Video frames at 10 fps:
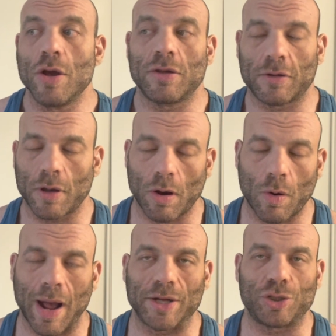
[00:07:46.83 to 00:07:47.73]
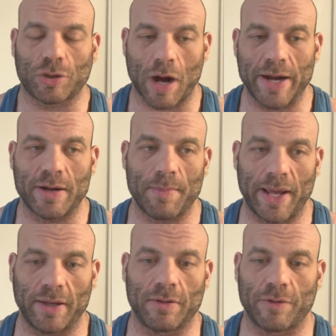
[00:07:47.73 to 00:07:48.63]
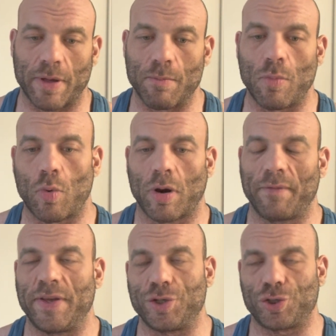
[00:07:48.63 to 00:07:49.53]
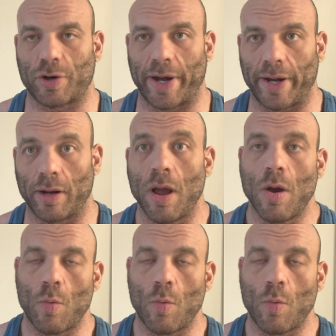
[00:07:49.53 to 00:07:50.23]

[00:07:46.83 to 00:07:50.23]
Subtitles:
So I tried to make it so that more of his training